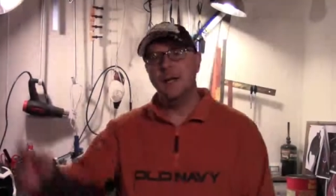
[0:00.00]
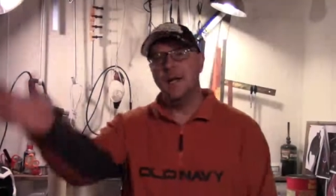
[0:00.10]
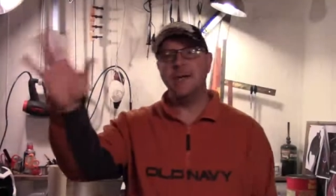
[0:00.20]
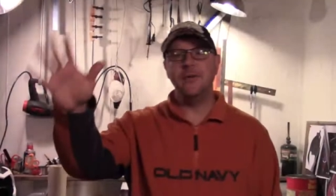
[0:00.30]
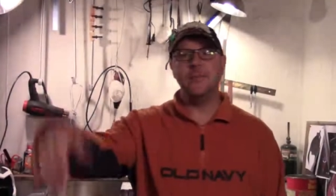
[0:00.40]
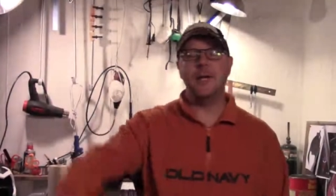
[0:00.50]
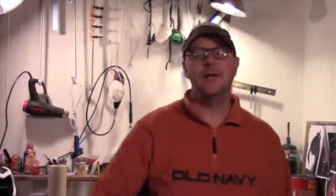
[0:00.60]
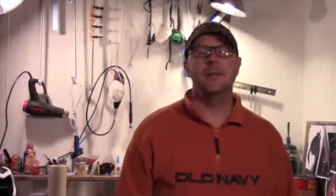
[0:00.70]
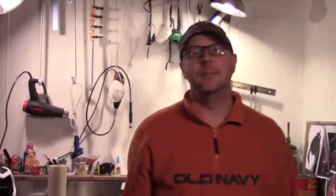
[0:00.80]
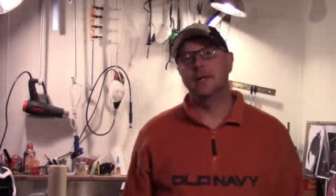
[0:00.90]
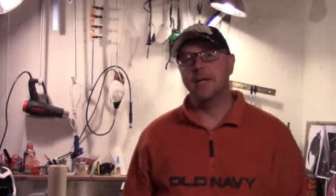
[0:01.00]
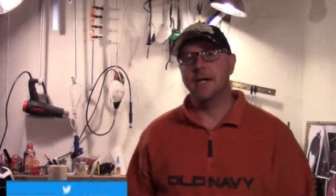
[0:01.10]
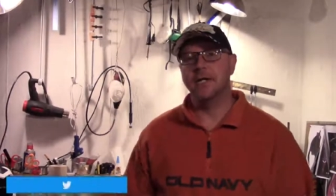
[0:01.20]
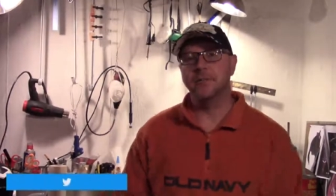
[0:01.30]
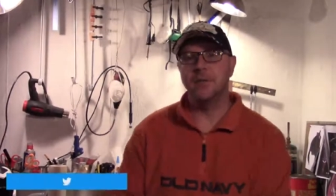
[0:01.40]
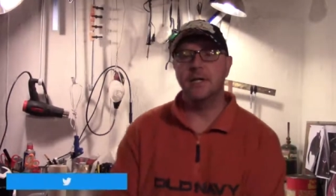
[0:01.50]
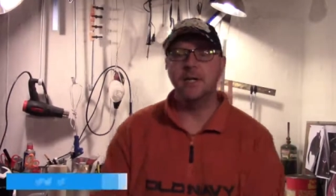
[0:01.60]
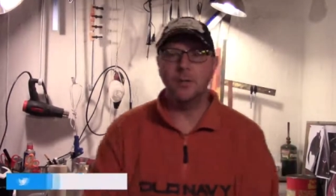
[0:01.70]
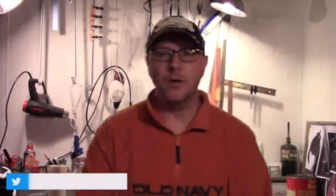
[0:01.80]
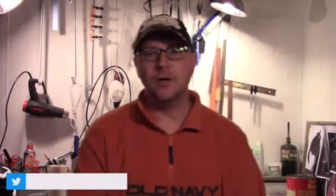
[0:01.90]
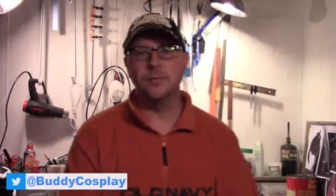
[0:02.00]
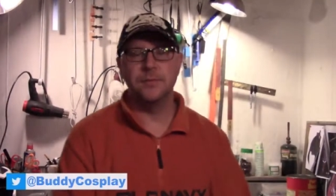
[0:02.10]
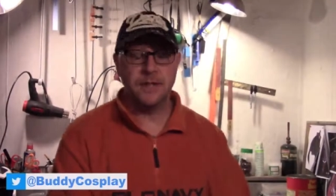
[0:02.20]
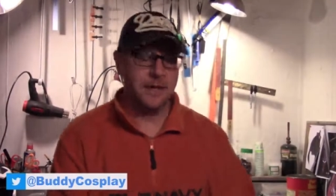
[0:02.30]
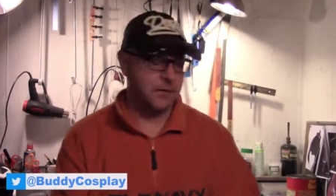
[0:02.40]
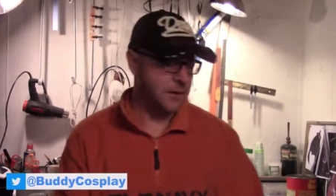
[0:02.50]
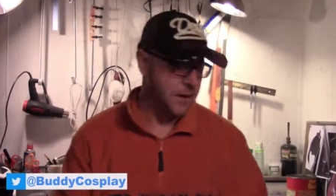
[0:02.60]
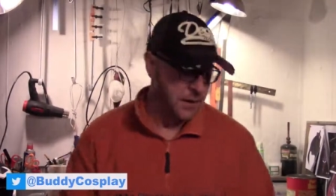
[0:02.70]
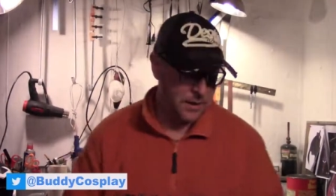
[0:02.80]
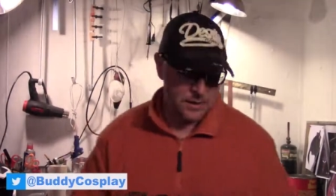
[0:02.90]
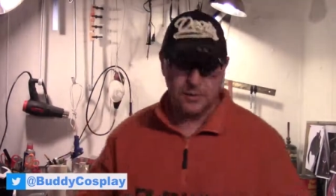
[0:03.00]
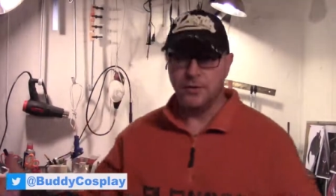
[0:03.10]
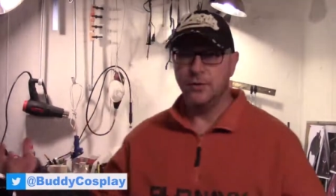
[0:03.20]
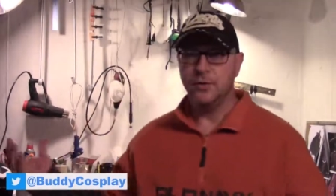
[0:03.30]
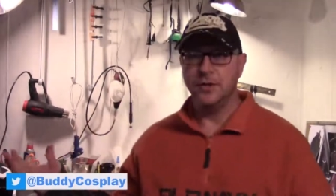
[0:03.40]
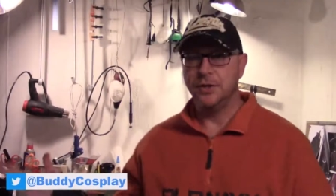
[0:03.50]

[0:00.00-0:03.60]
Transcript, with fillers: Hey everybody, Buddy Cosplay here. Welcome down to the